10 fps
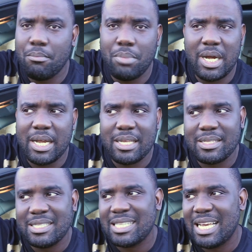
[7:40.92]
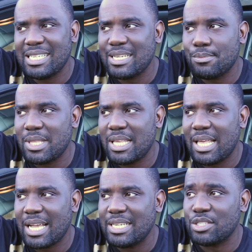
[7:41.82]
but it's not something that
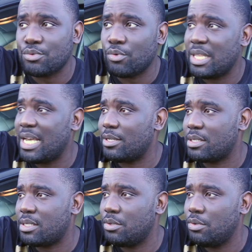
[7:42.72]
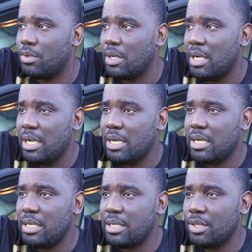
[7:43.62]
I could just run out to,
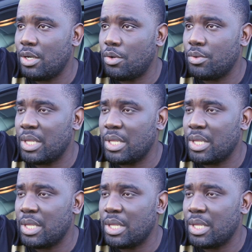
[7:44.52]
you know,